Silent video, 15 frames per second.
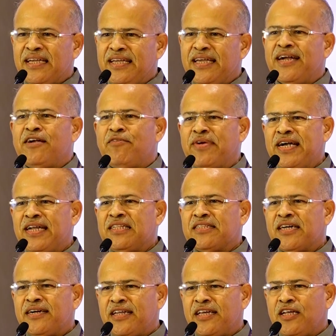by the
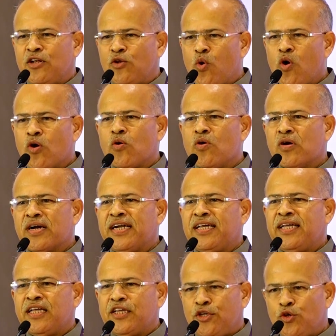year 2030,
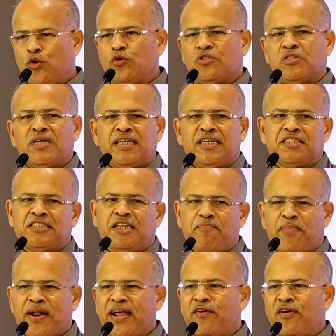no Konkani
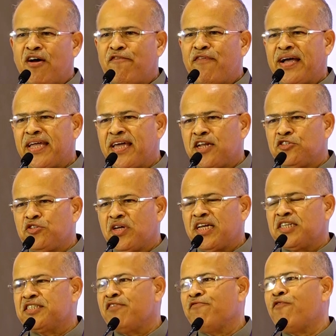youth is deprived of
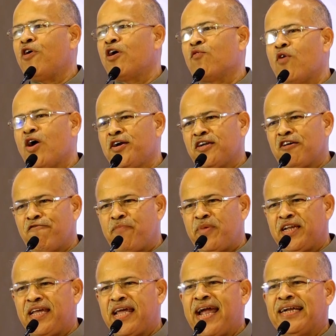higher education for
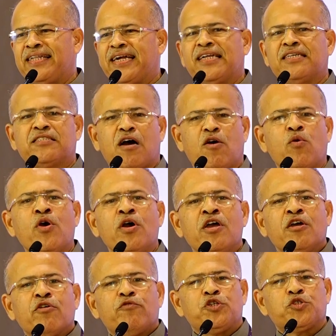want of money, and that
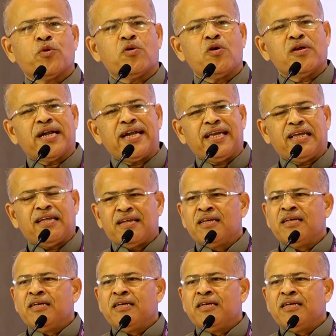is how Vishwa